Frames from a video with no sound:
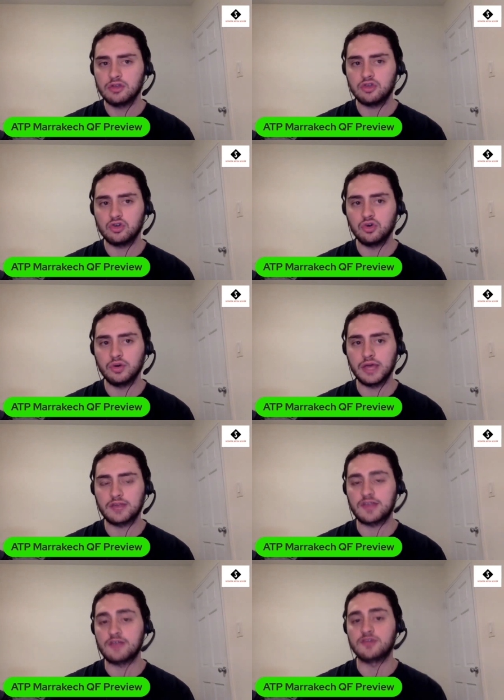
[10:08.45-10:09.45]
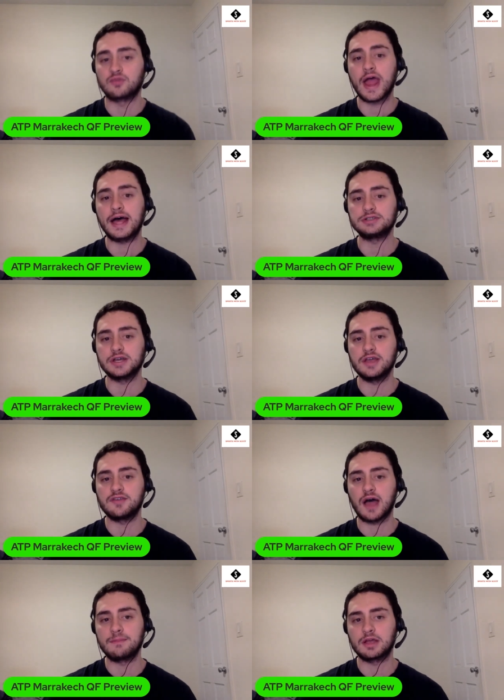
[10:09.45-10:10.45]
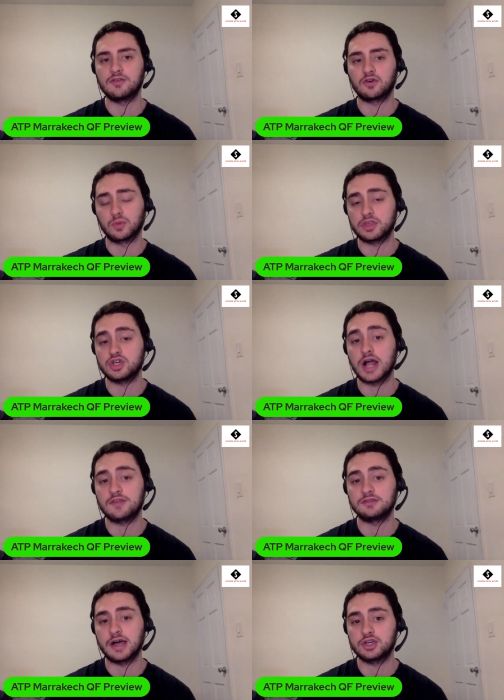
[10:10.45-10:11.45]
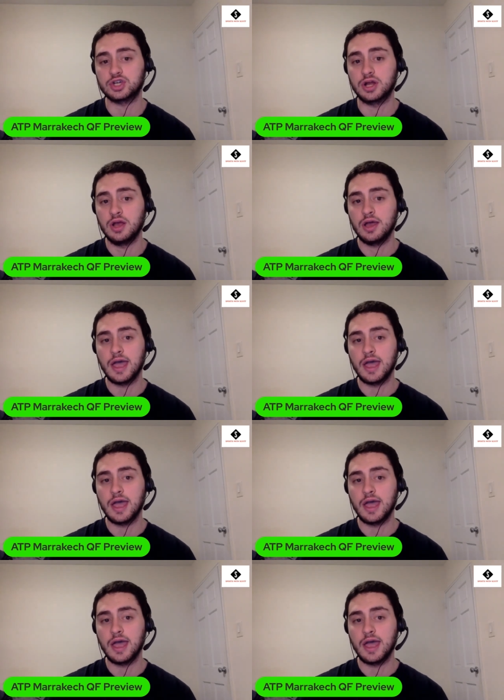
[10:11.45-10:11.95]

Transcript: to extend some rallies, I'm concerned with the shot selection,